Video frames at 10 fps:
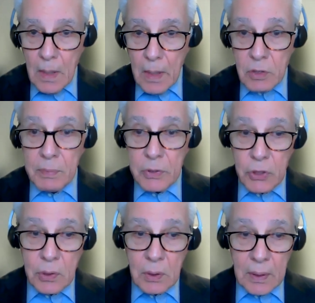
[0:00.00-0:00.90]
It's a
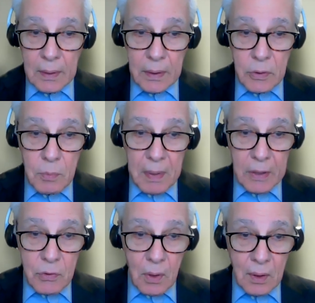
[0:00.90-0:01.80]
position that is
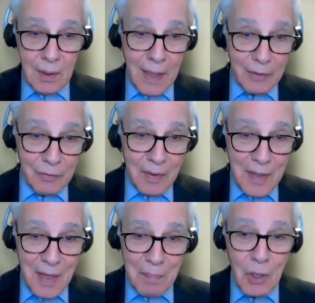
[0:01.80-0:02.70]
based on a lot of
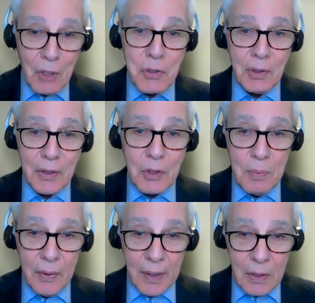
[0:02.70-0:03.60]
personal
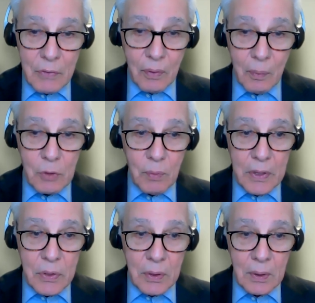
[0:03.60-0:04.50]
experience, for which
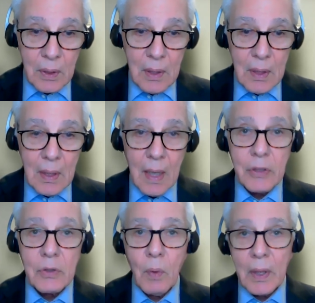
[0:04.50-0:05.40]
reason I
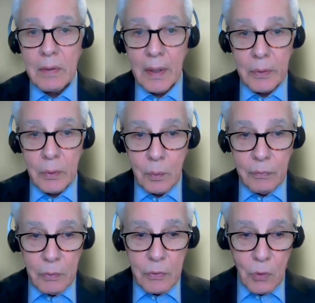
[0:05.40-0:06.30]
just want to tell you a
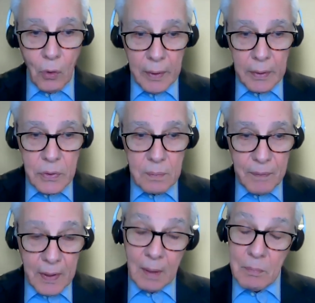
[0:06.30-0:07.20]
few stories.
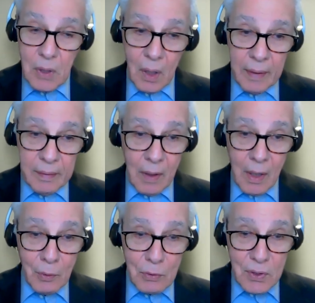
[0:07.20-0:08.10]
And I'm sorry there
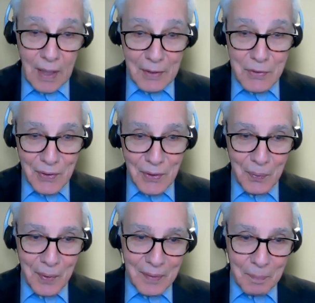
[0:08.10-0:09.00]
are no slides to go
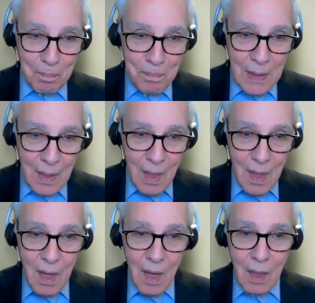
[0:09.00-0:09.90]
with
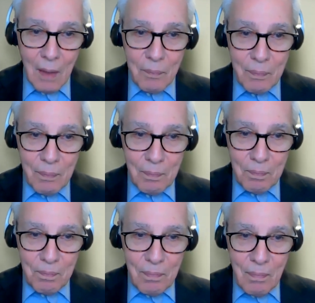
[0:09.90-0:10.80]
them.
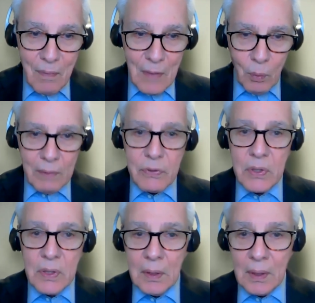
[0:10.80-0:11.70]
You will have
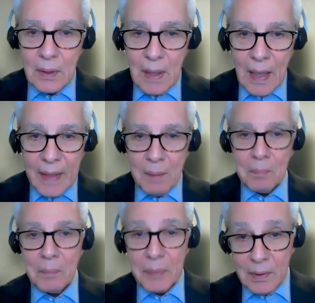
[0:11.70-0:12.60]
seen that I
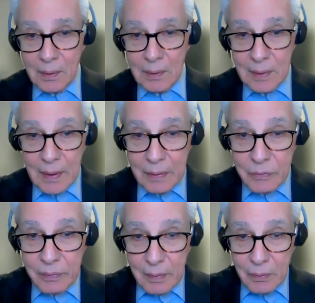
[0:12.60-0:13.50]
am billed,
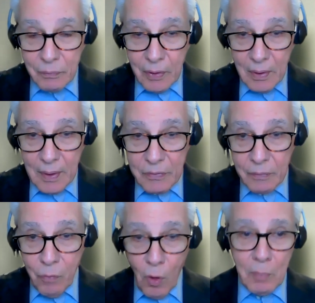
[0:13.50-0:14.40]
as you've heard, as a
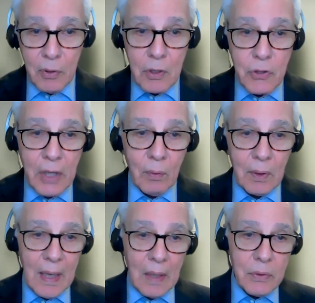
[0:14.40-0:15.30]
former general
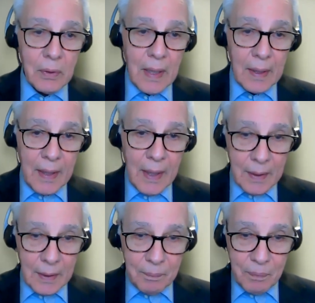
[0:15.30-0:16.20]
counsel at
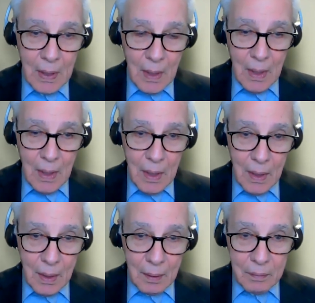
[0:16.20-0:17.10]

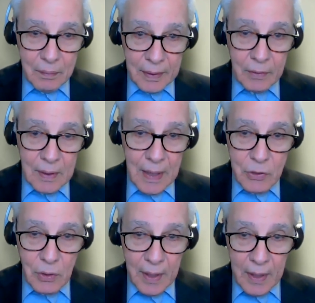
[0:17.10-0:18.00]
IATA, the
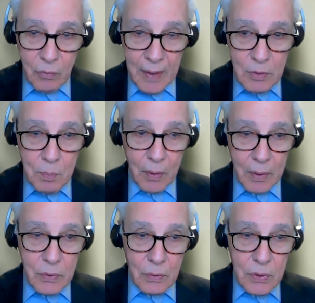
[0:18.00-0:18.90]
International Air Transport
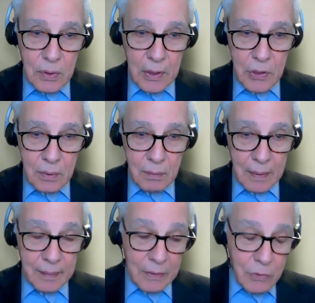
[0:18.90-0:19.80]
Association,
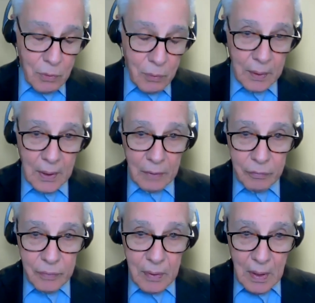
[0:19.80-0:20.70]
and that's true
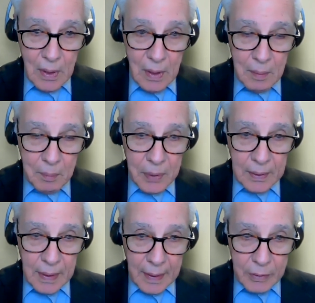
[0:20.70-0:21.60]
enough.
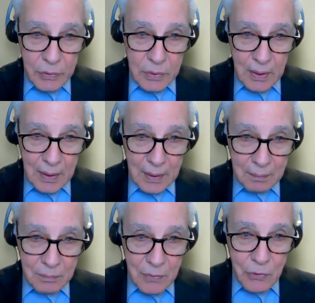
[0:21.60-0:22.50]
But as
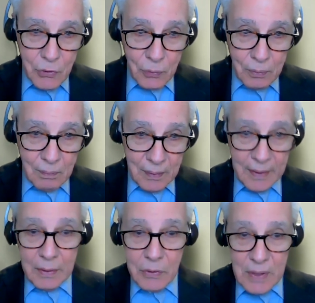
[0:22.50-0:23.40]
Jae
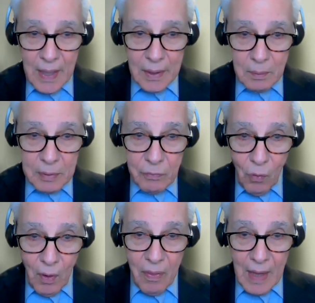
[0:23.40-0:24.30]
Lee said,
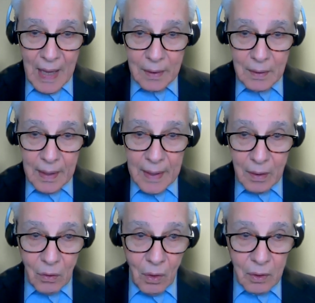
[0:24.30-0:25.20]
before that, I
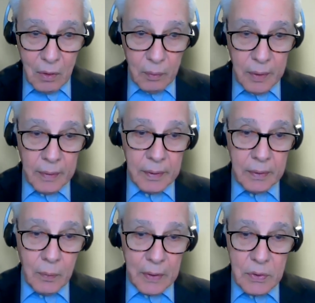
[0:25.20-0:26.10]
had a long career in the
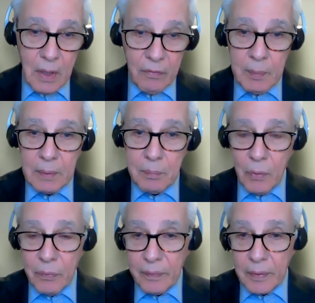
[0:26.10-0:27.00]
U.S. government,
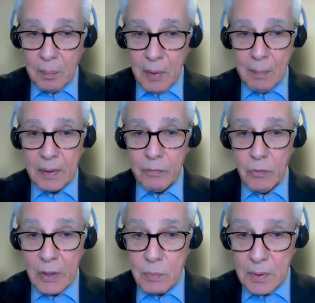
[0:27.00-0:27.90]
both at the Department of
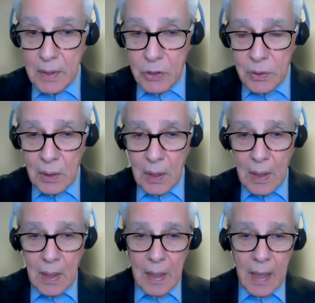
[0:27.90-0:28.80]
Transportation
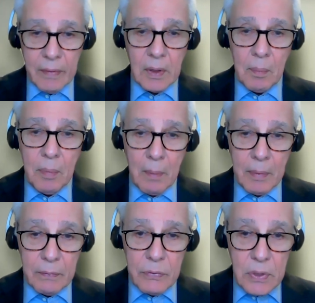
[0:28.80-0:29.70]
and the
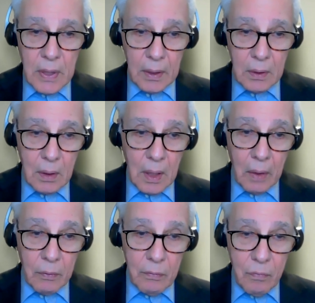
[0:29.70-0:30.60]
Department of State,
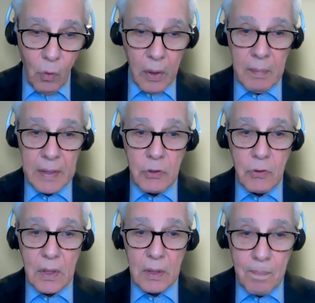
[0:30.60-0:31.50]
our foreign
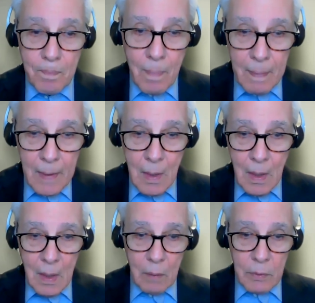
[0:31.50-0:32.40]
ministry.
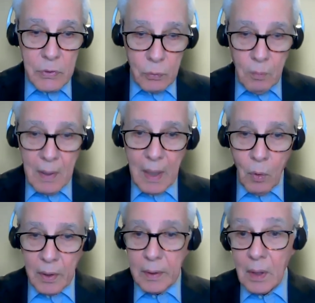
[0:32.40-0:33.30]
It was through my
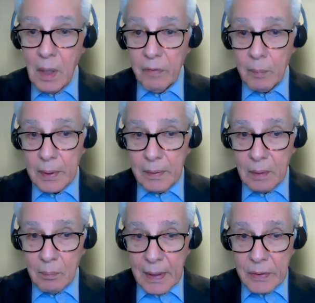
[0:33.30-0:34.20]
work in government
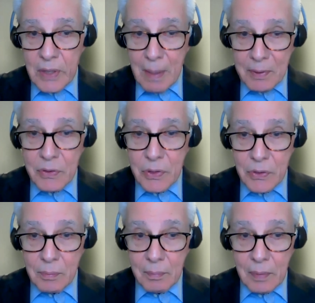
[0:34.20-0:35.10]
that my
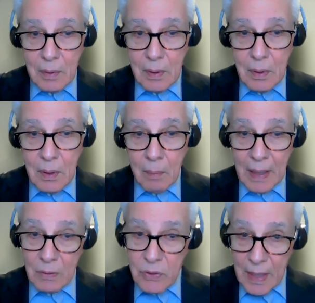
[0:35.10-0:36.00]
skepticism
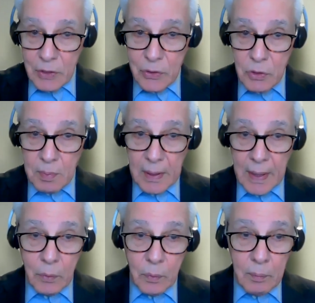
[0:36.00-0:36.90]
about sanctions
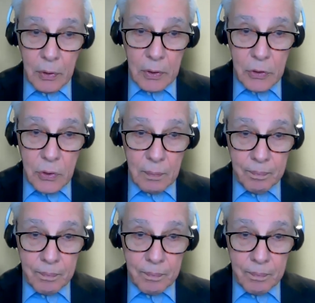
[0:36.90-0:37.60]
began to emerge.